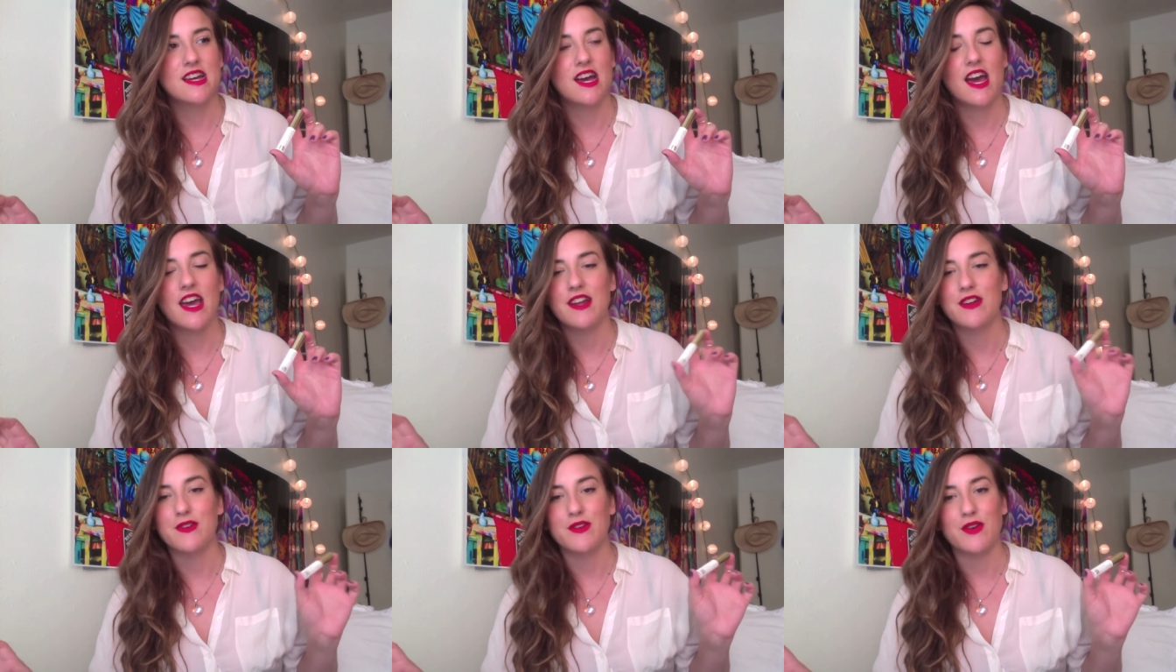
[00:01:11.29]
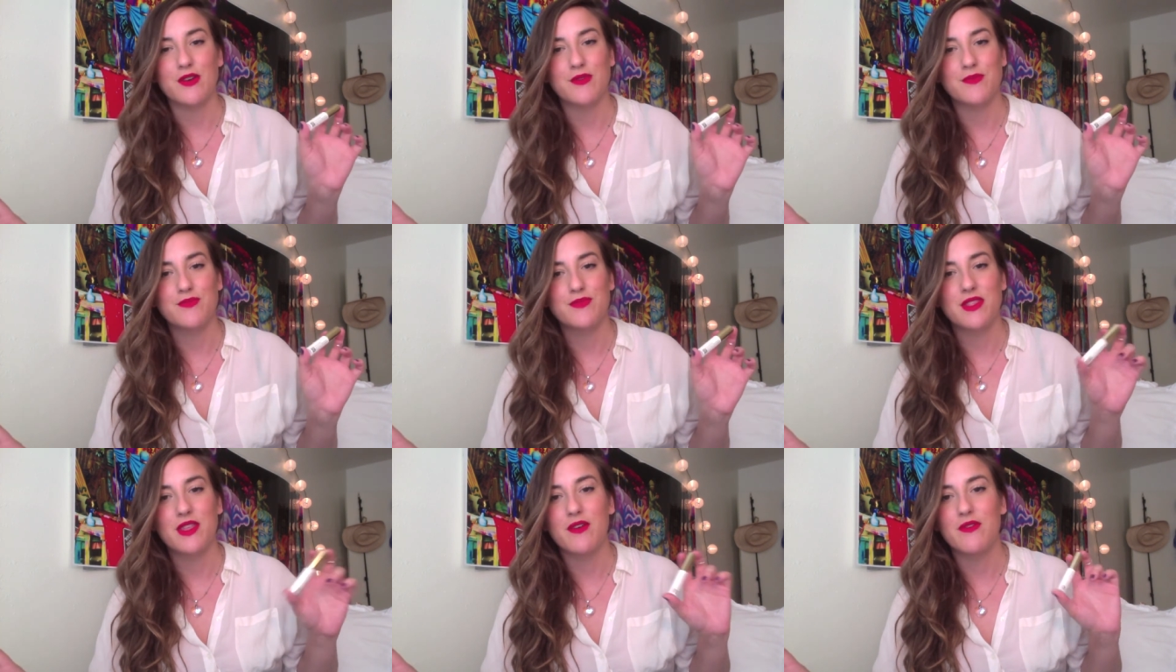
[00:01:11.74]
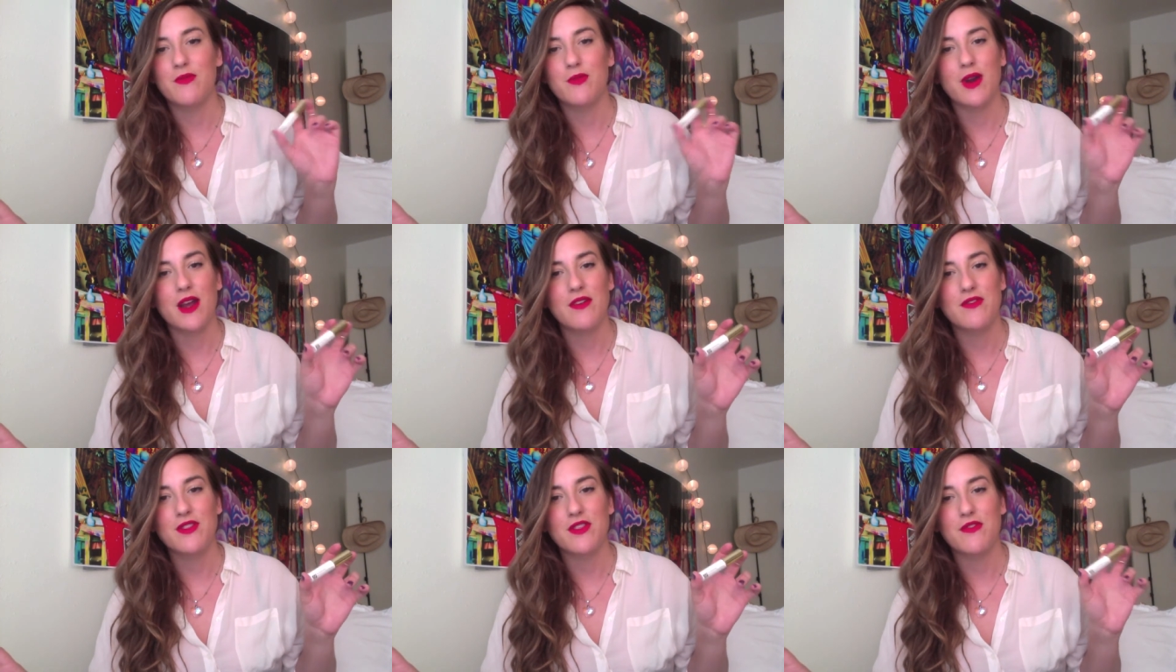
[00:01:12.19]
I don't know,
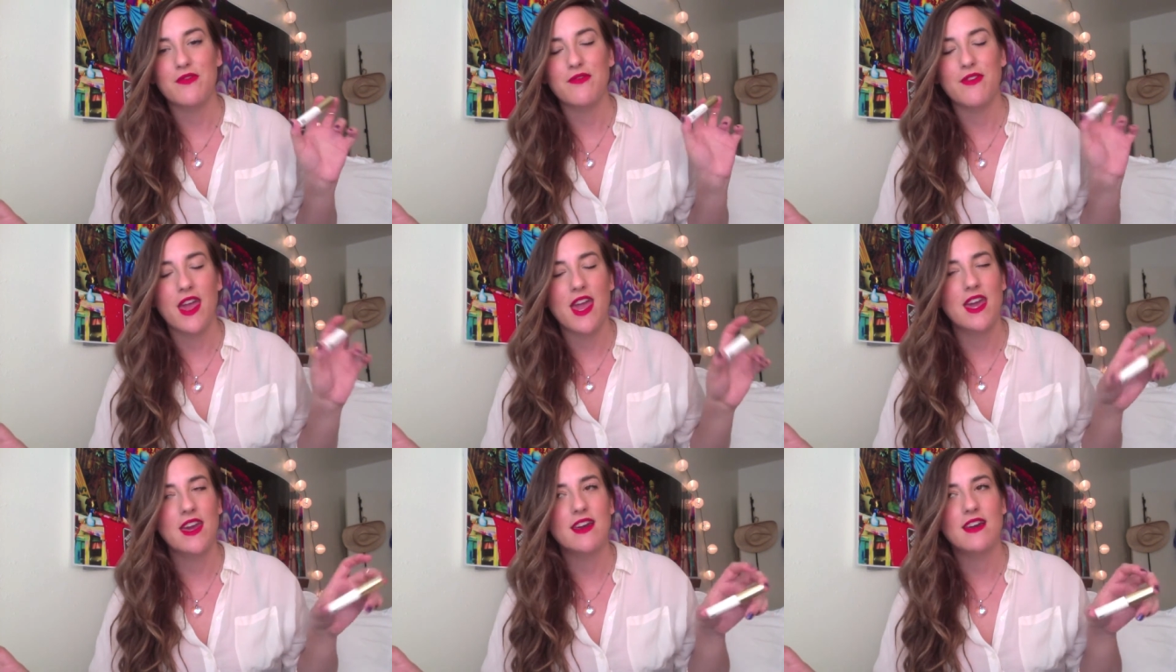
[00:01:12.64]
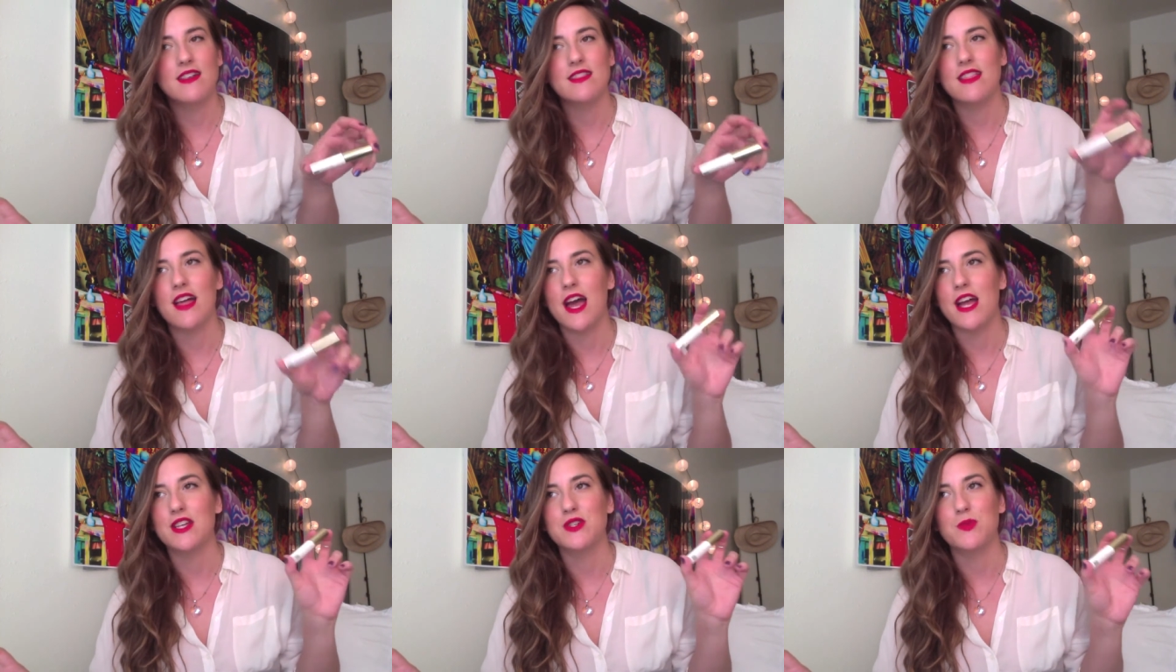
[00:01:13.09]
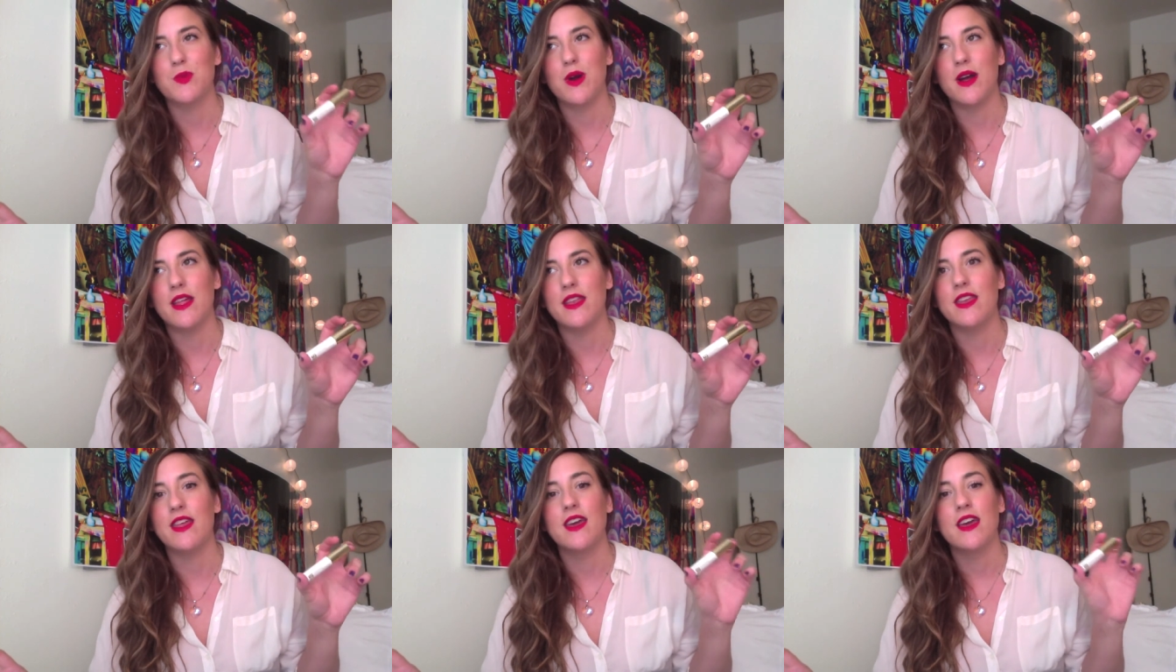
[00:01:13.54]
whatever the fake lash
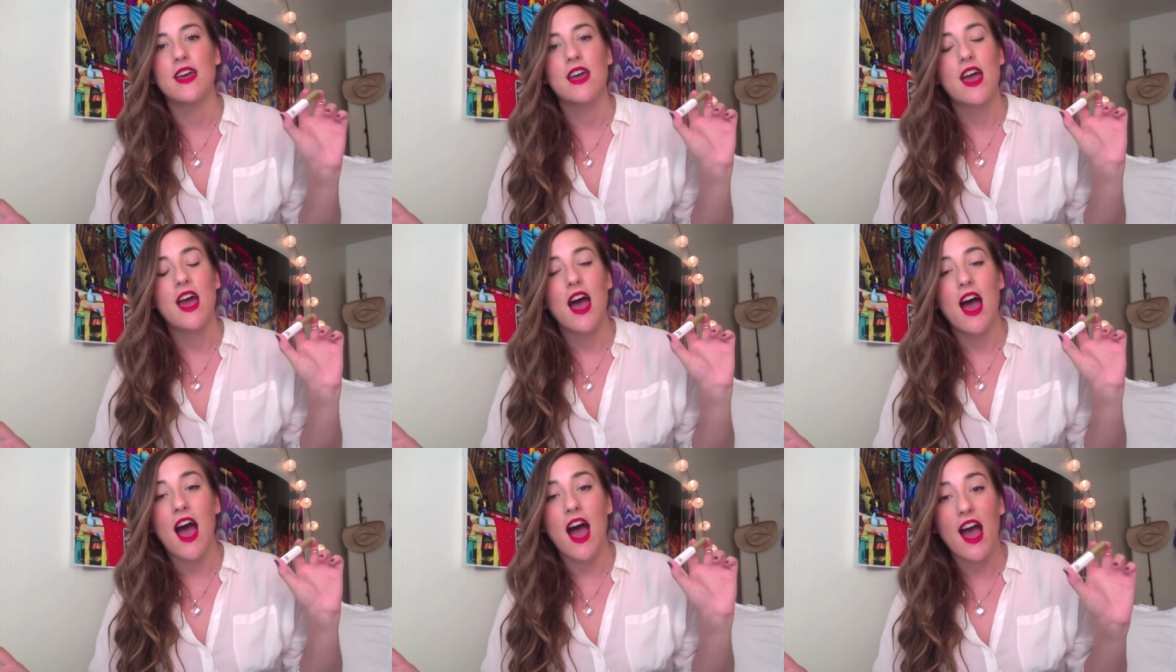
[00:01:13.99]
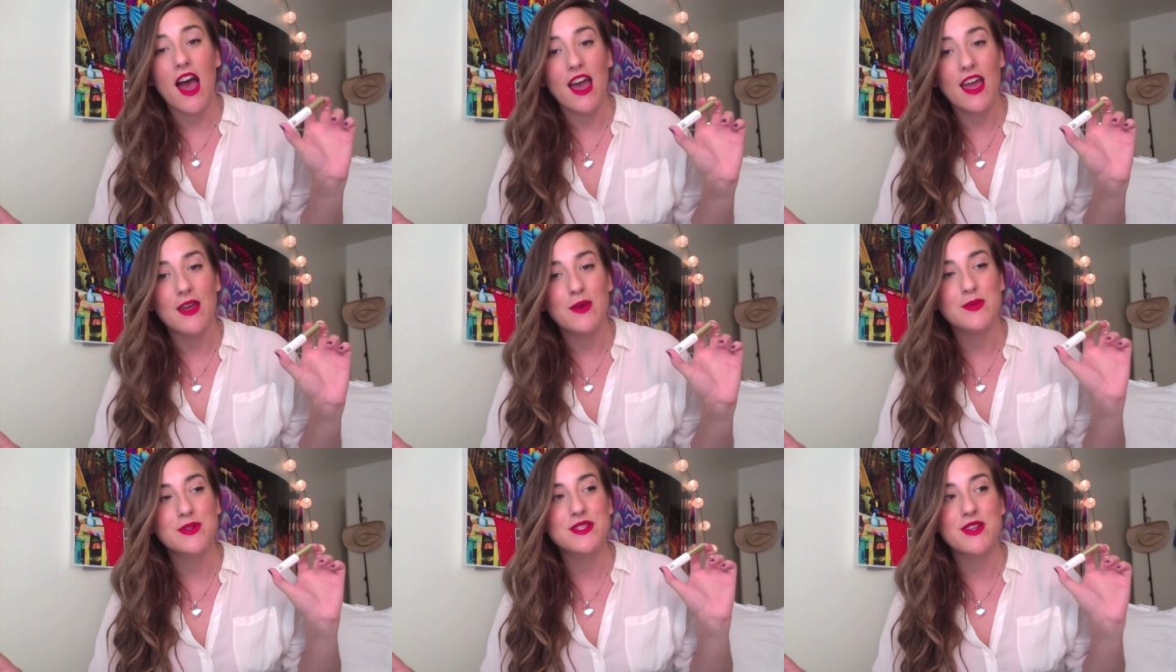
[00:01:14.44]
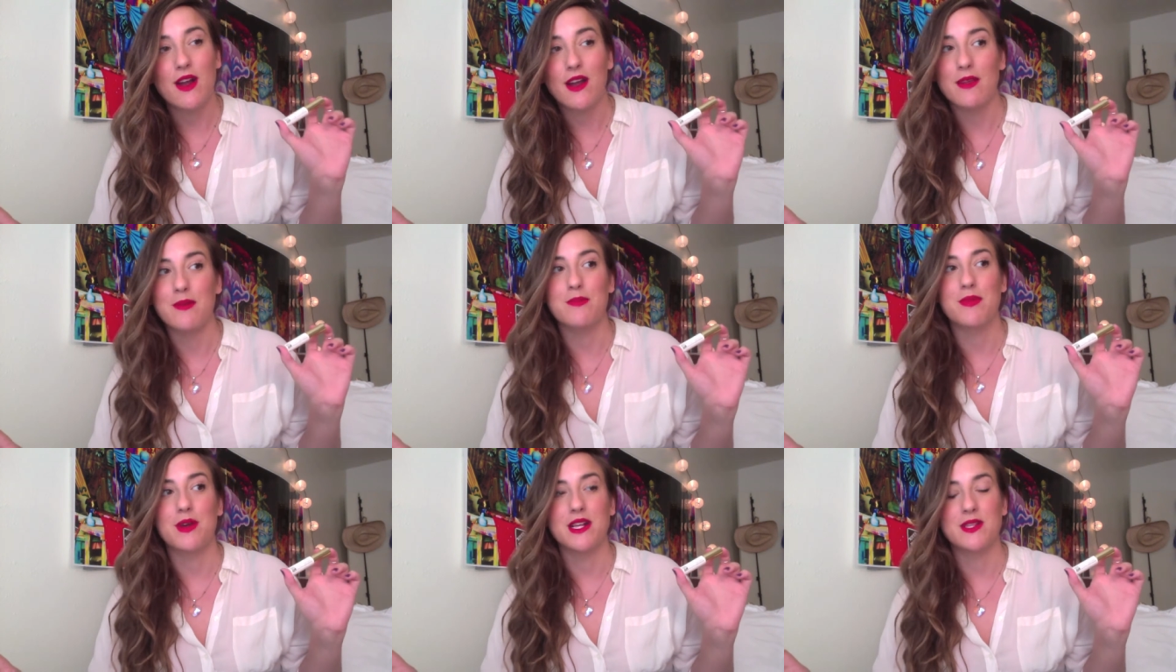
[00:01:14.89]
one, I was
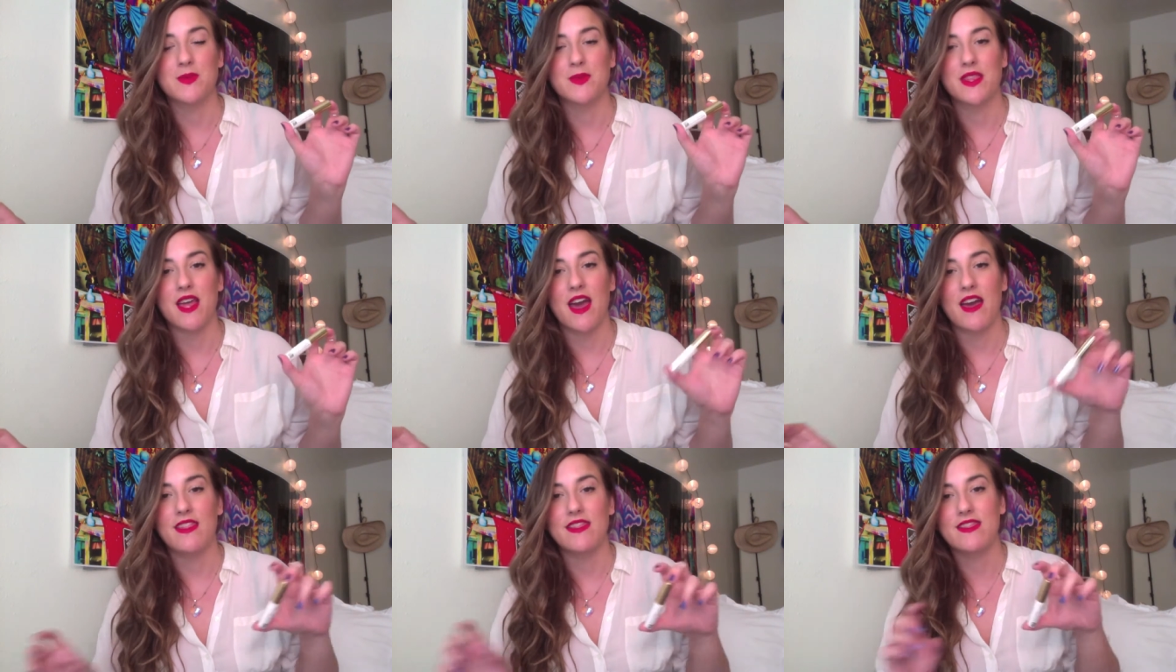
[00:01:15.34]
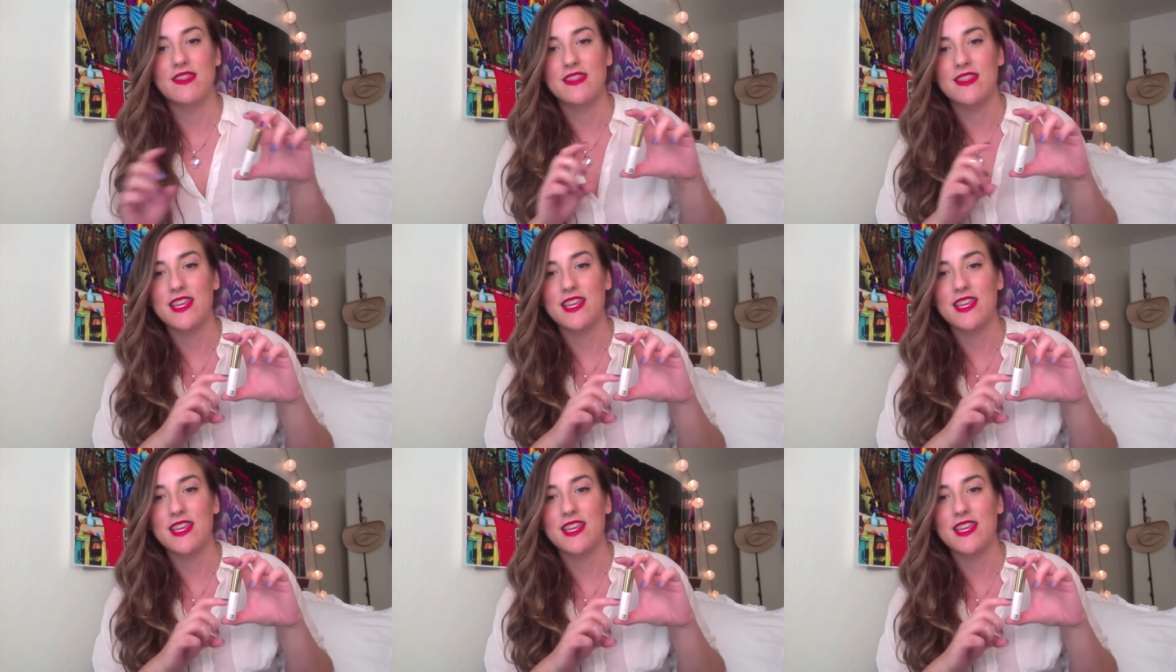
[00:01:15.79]
not impressed with that.